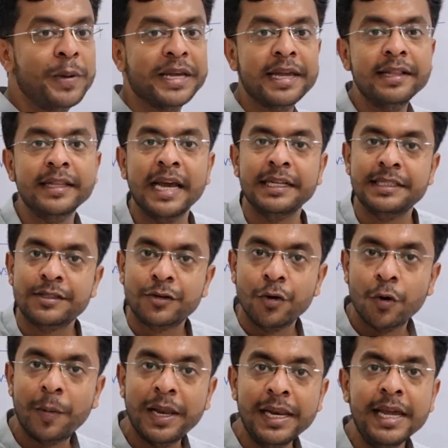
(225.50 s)
picking the edges
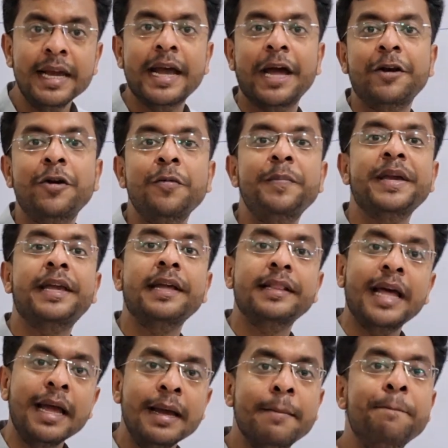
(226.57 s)
globally and we are picking
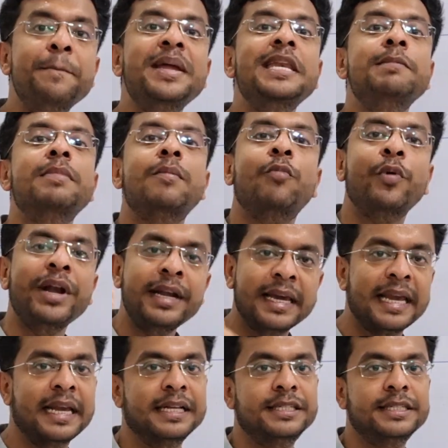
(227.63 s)
the minimum weight
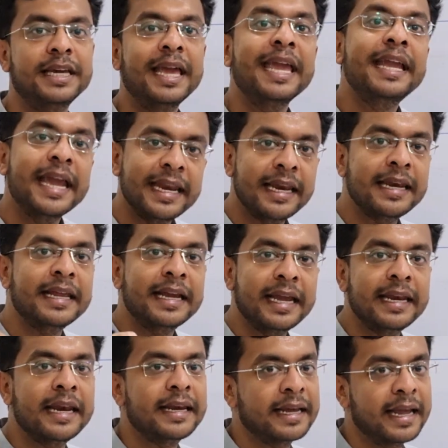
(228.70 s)
edge again and
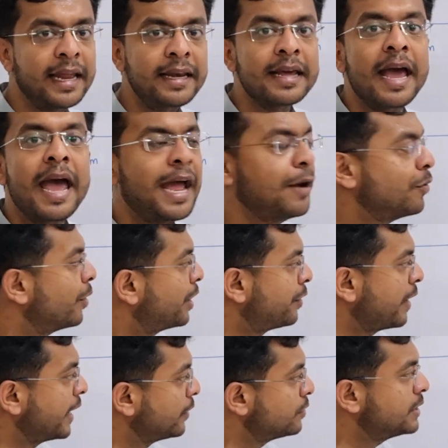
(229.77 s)
again and again, and we are
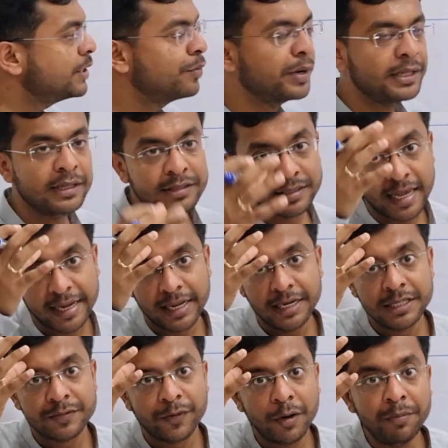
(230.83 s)
trying to see whether the cycle
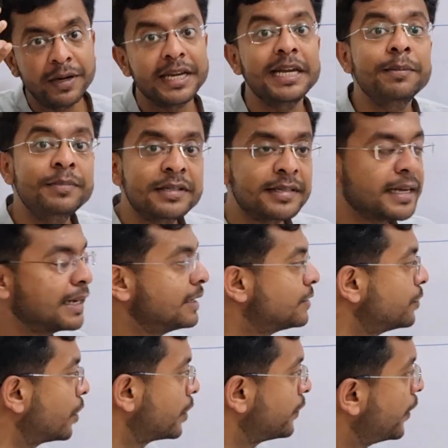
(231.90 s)
is formed. If the cycle is
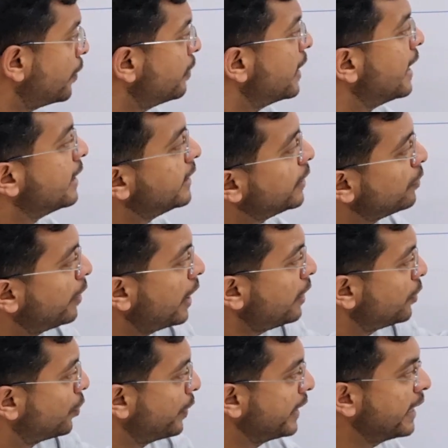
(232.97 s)
not formed, then we are
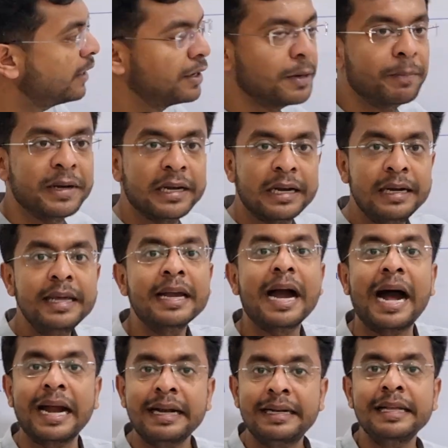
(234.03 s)
doing it repeatedly
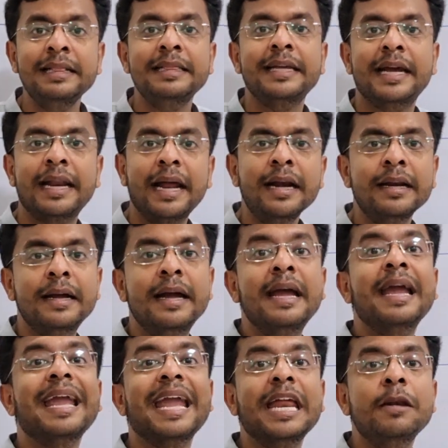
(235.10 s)
until there are
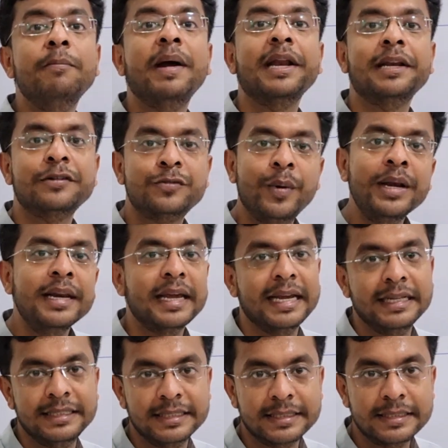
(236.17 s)
n-1
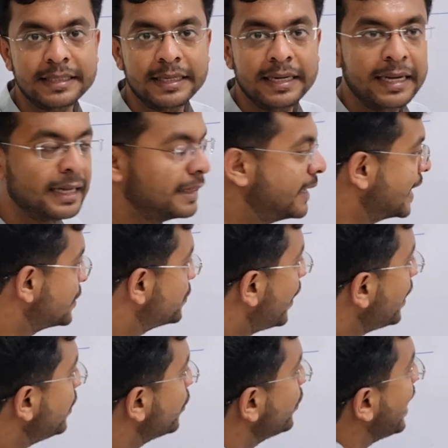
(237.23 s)
edges. That's
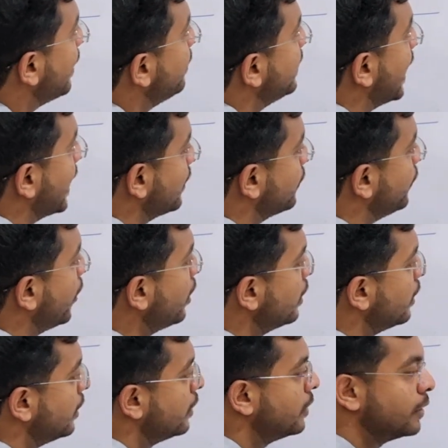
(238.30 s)
what we have done
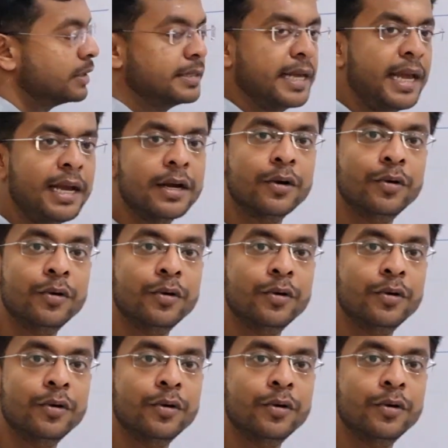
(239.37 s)
for say